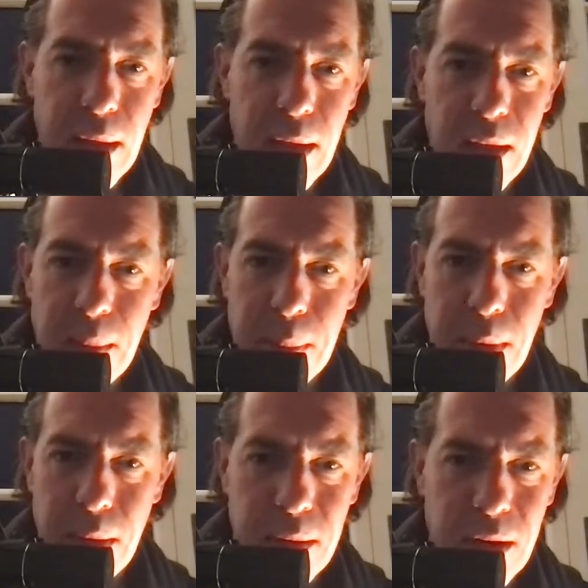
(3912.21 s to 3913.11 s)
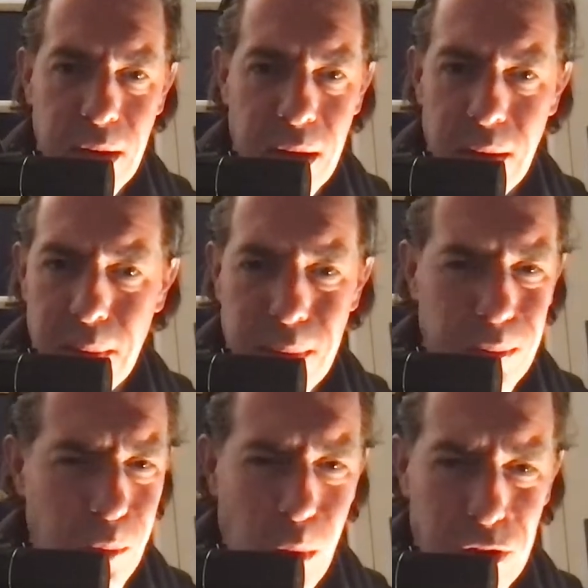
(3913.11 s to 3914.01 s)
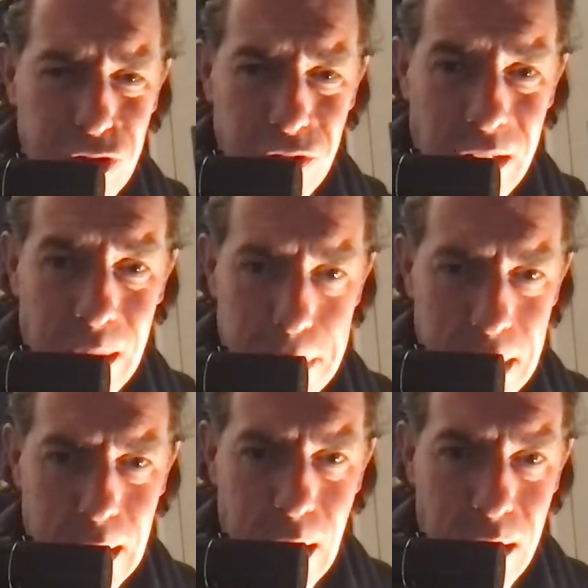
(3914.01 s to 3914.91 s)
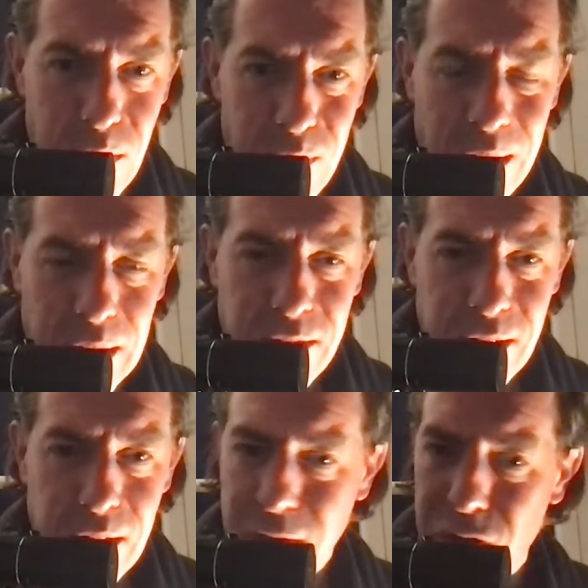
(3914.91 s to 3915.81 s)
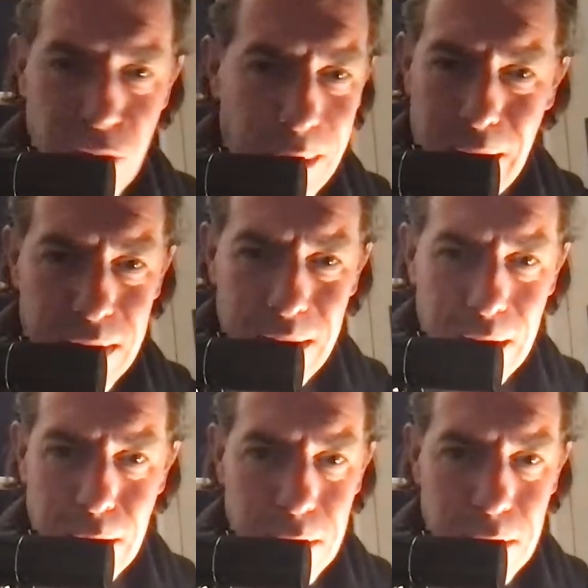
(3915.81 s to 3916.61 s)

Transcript: You know, why should they be invited to anything?